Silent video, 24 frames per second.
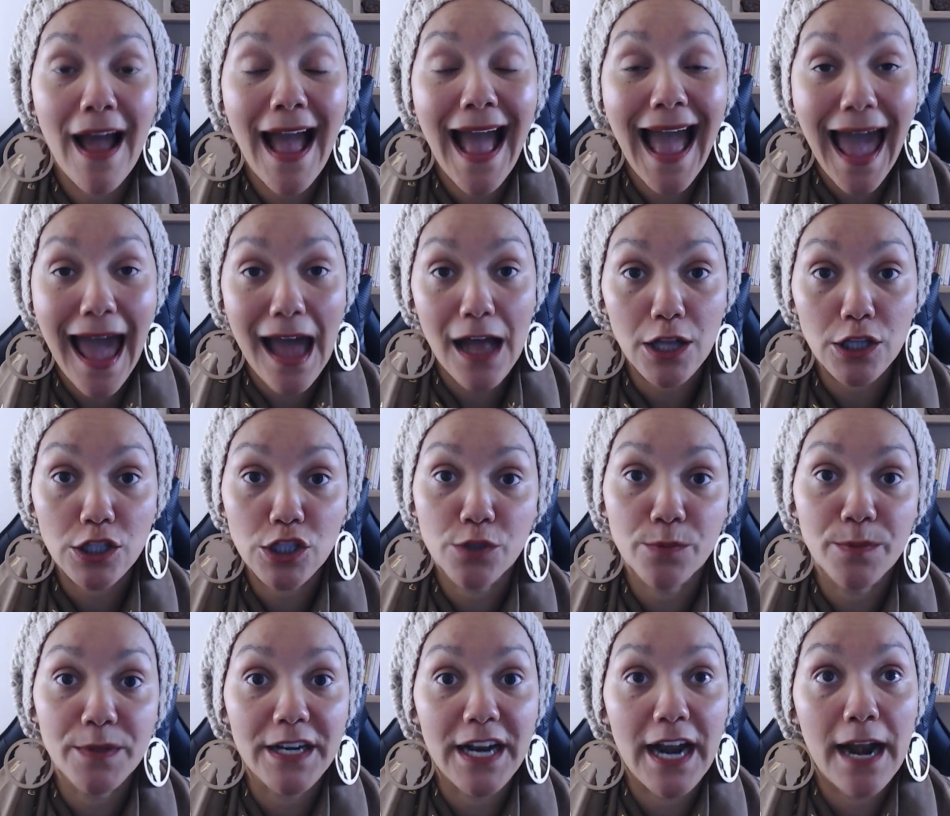
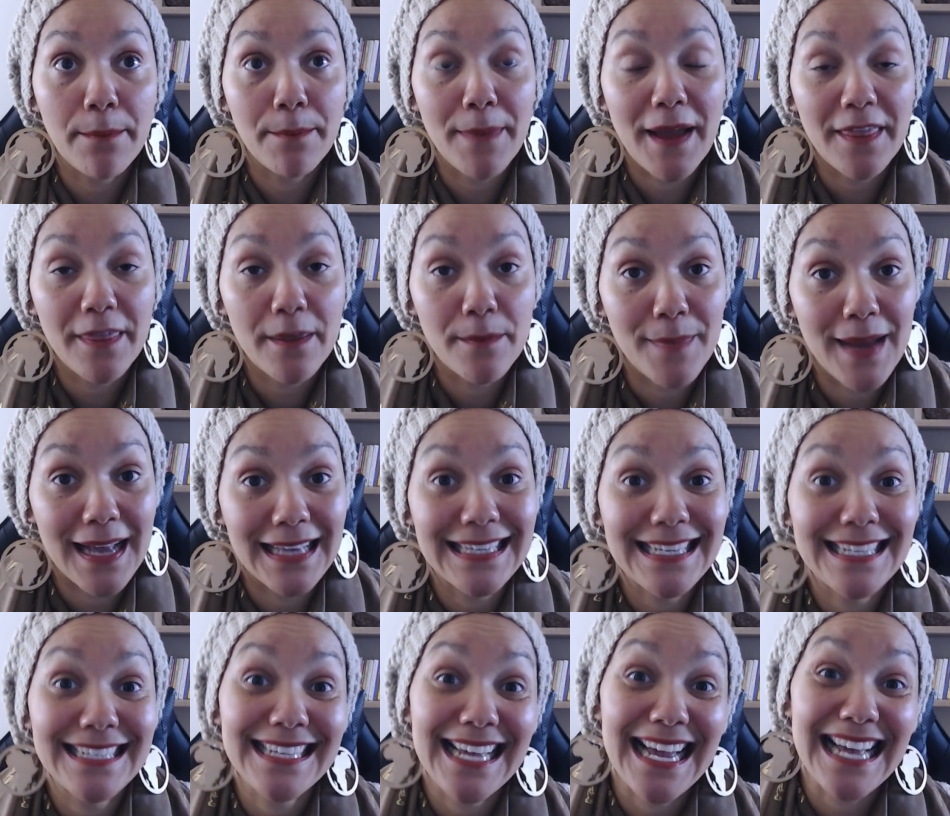algebra and
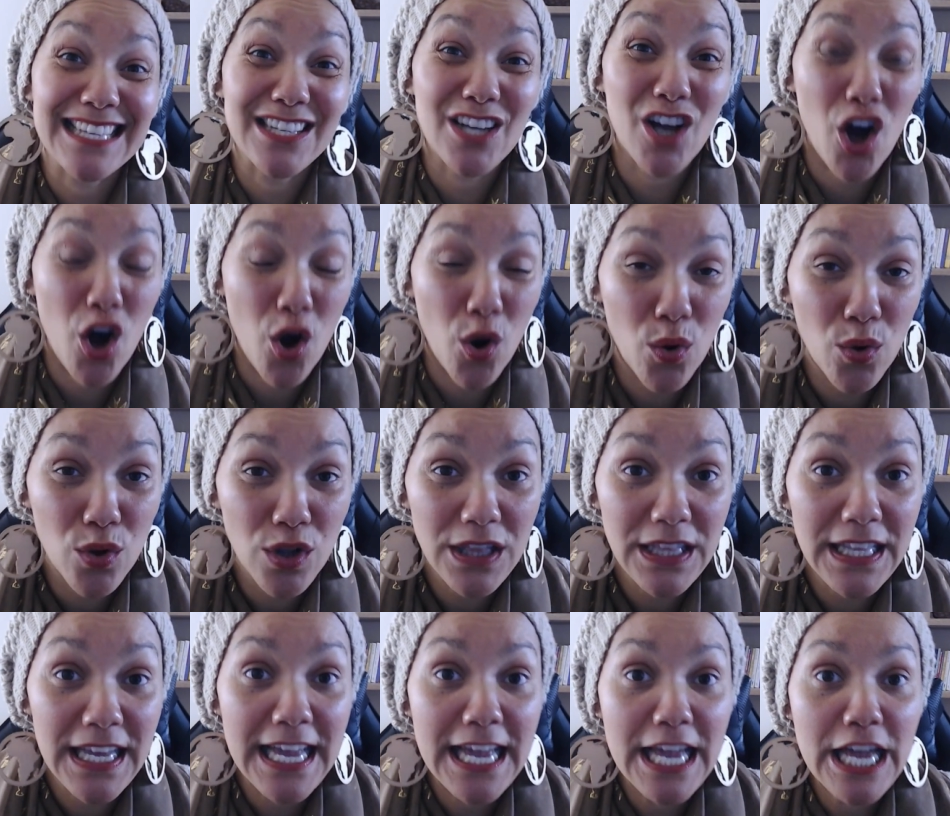mathematics as a
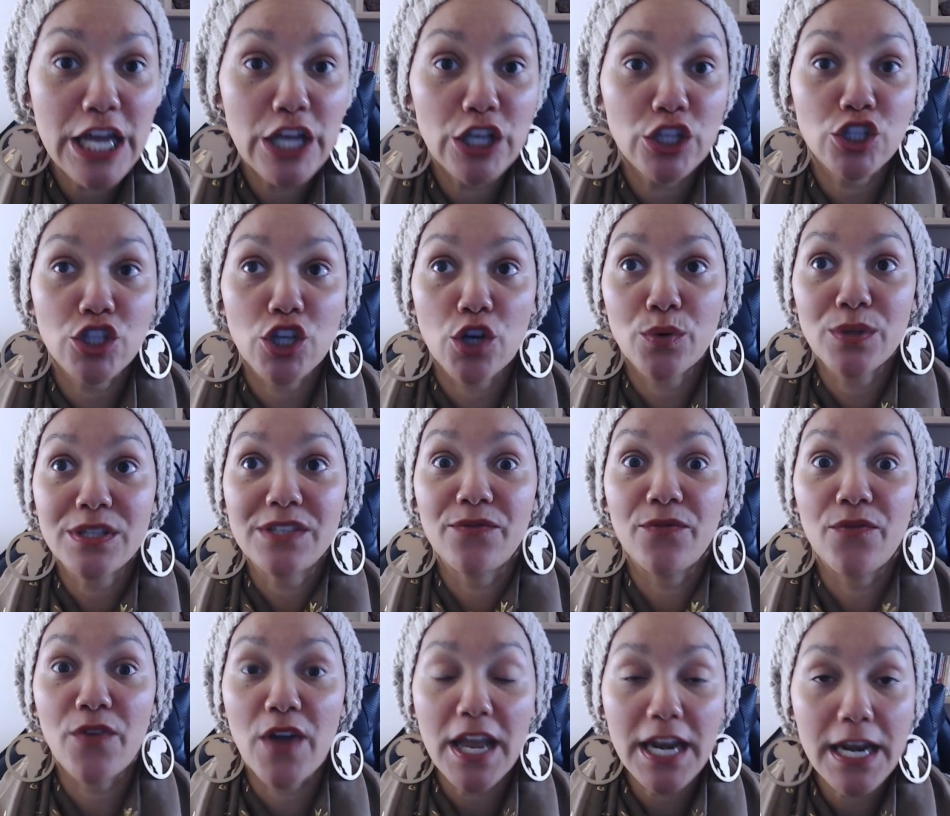whole. So it's
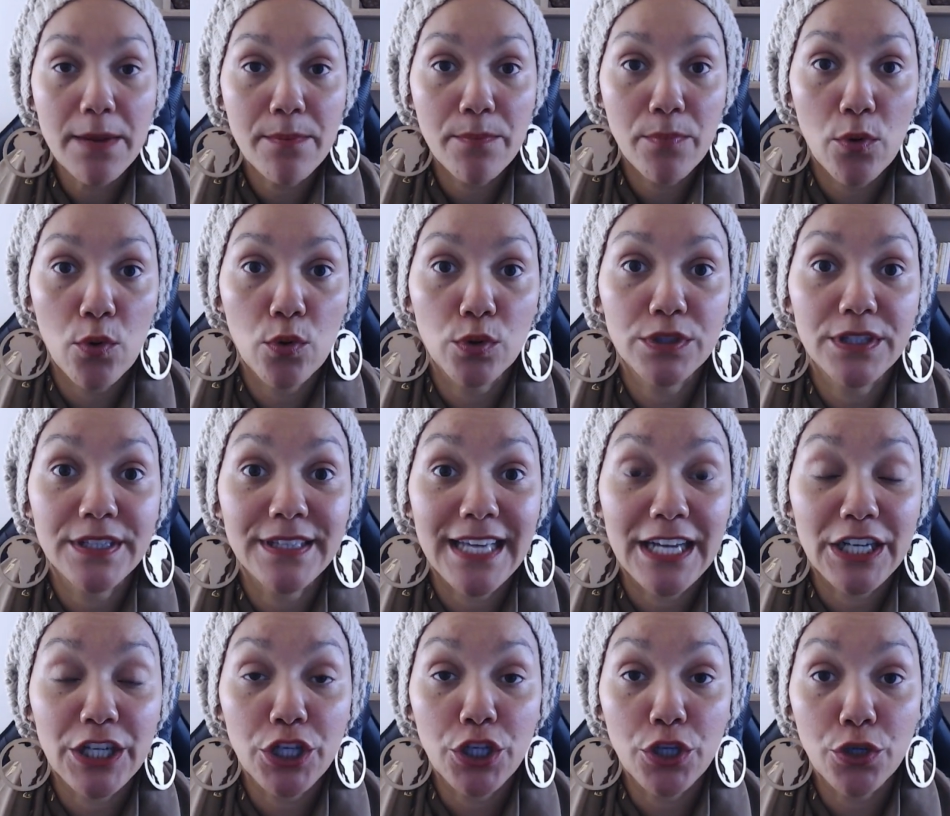very important
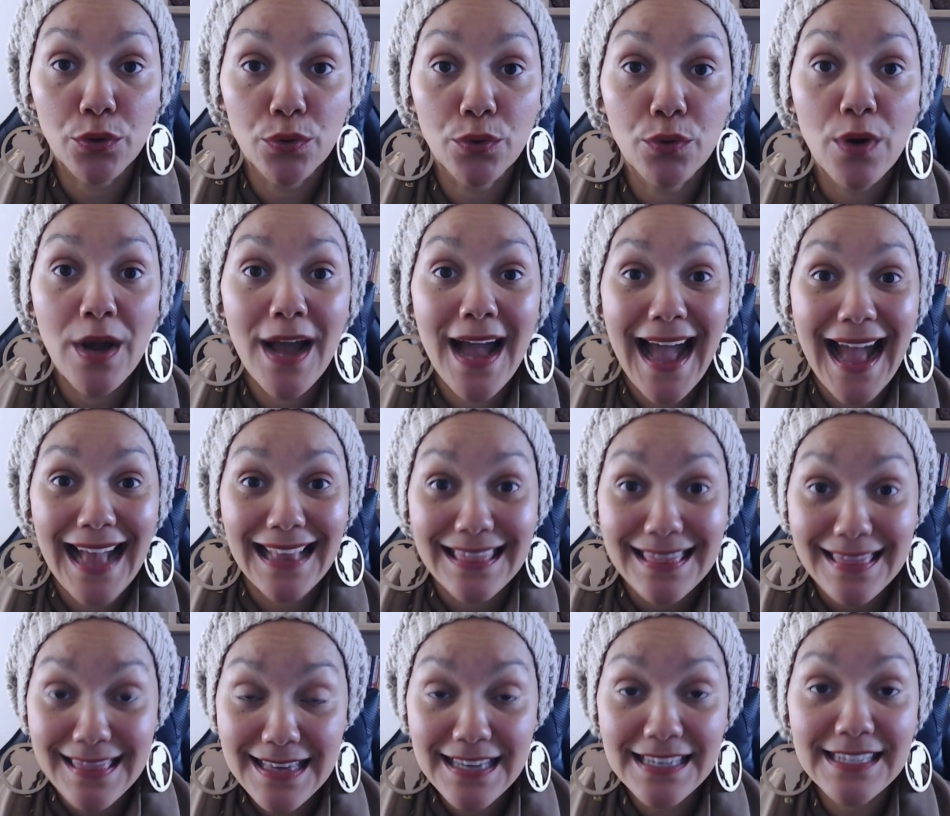that you
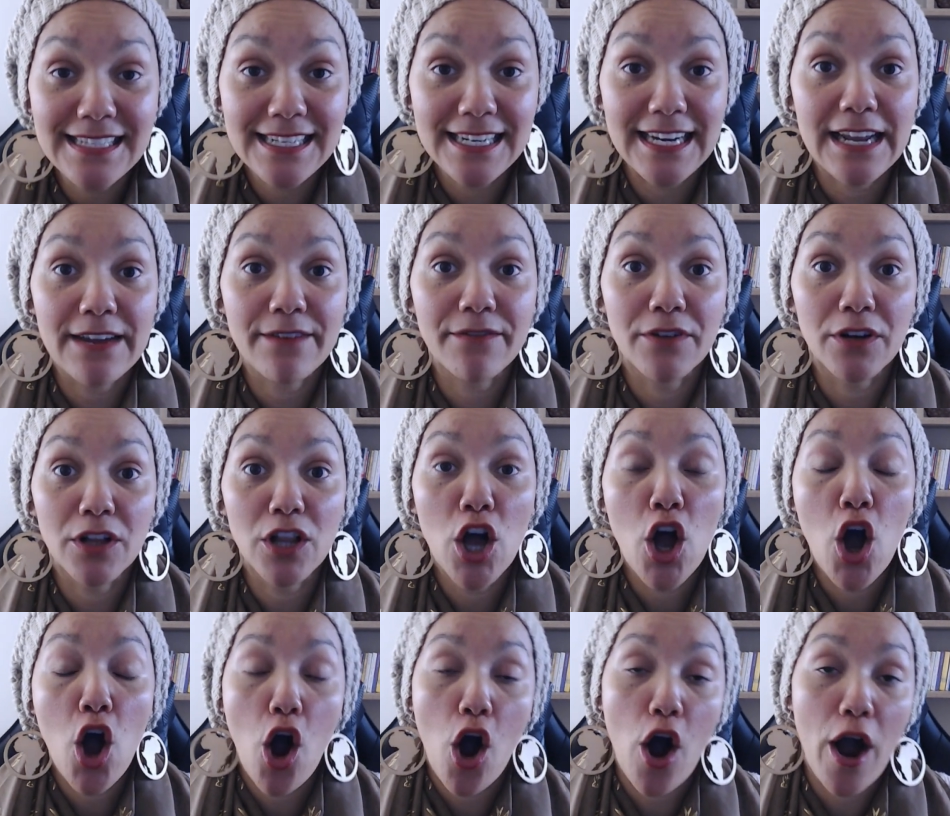at this level
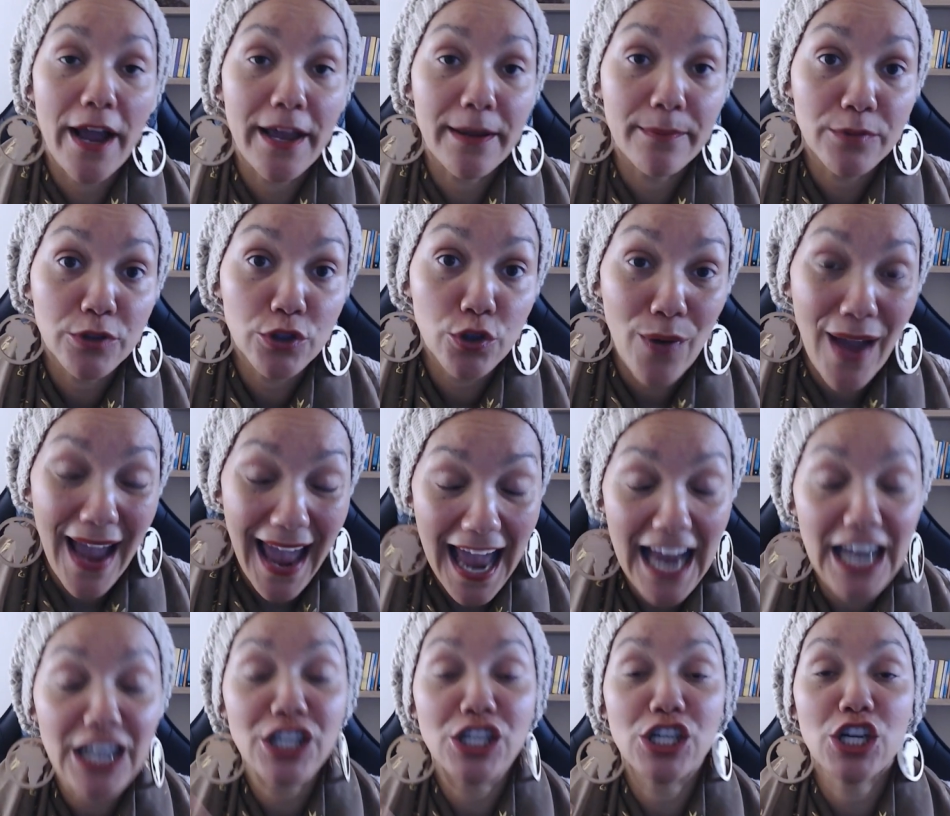are able to
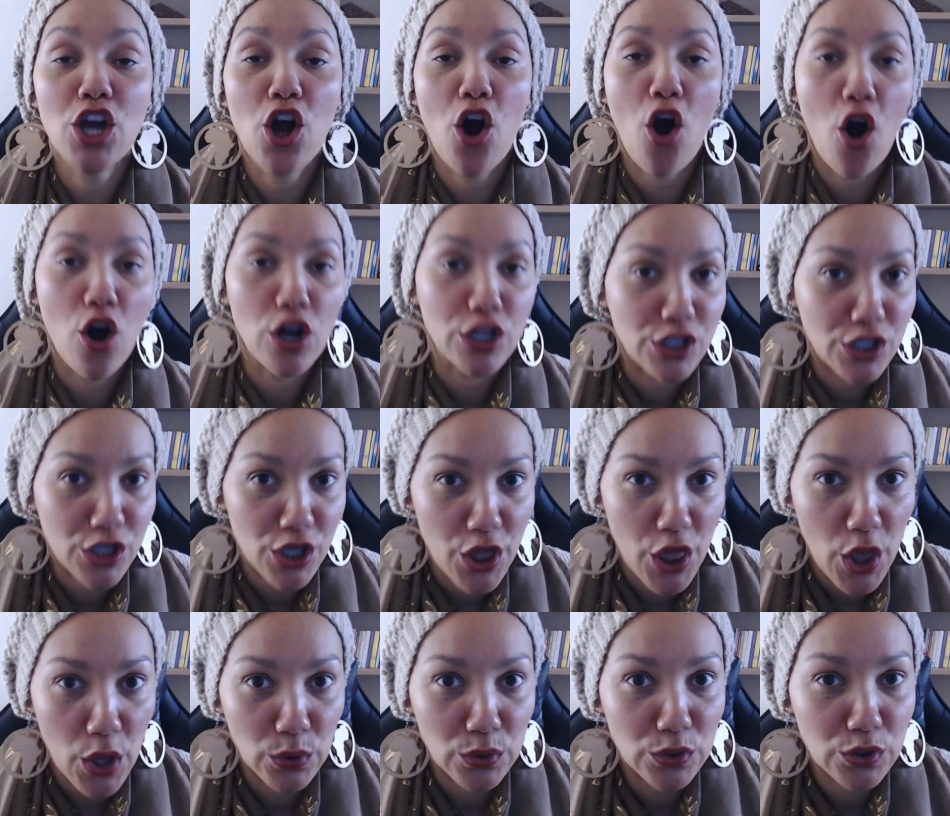actually answer
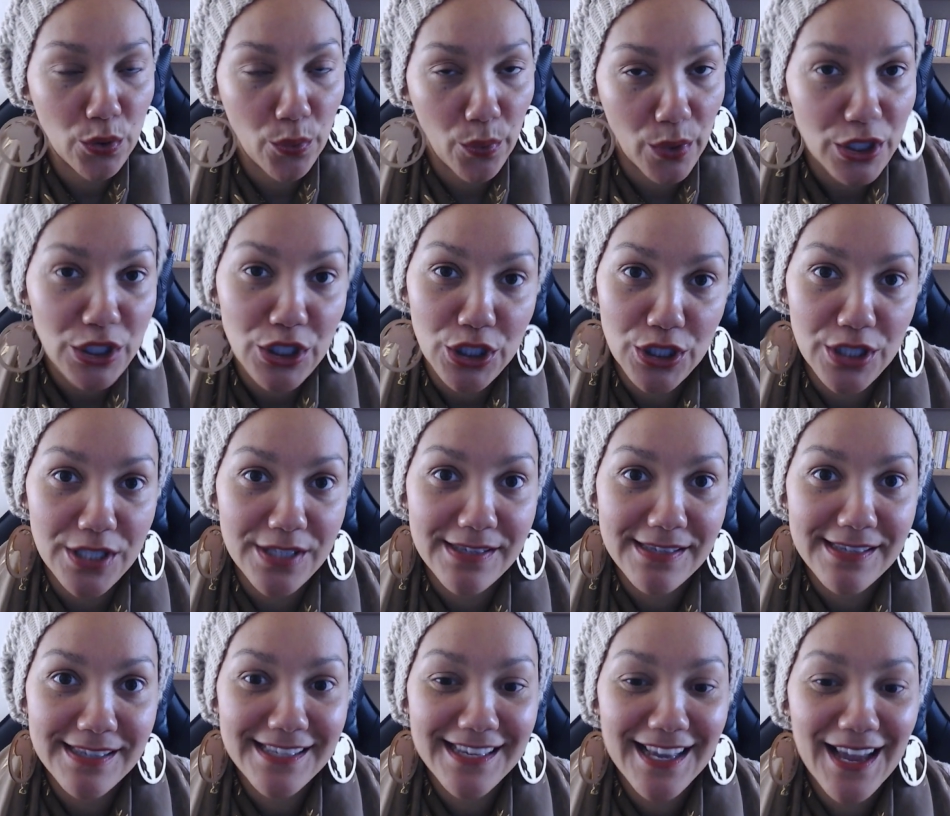those
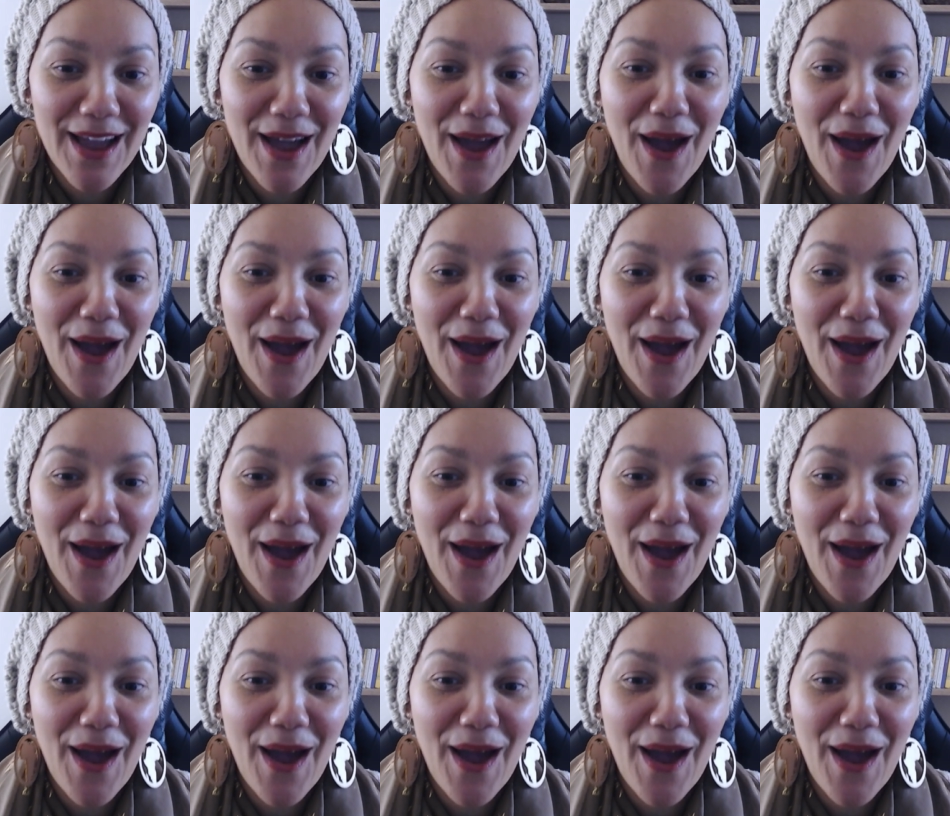questions.